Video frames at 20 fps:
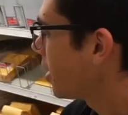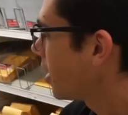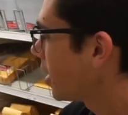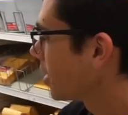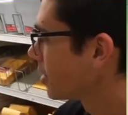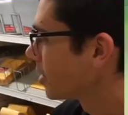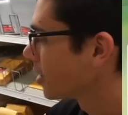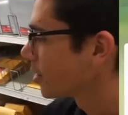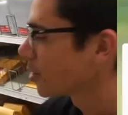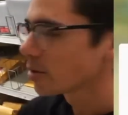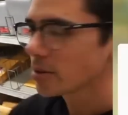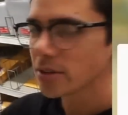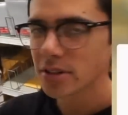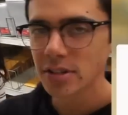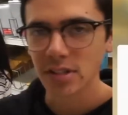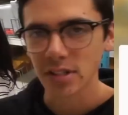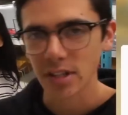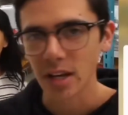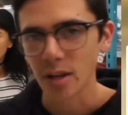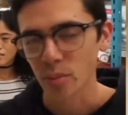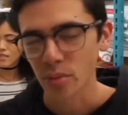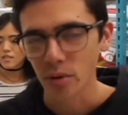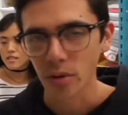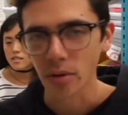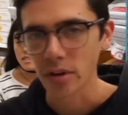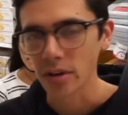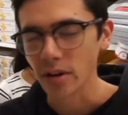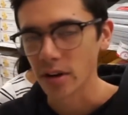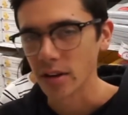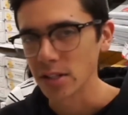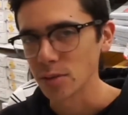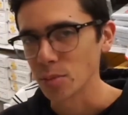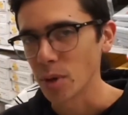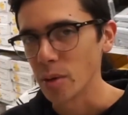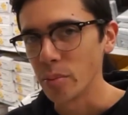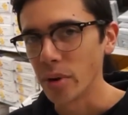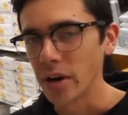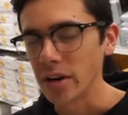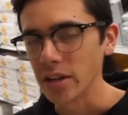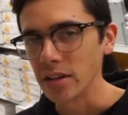I literally set Porygon as my
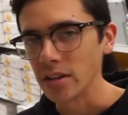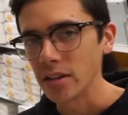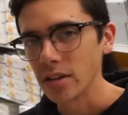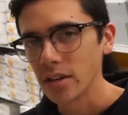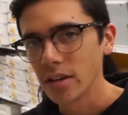buddy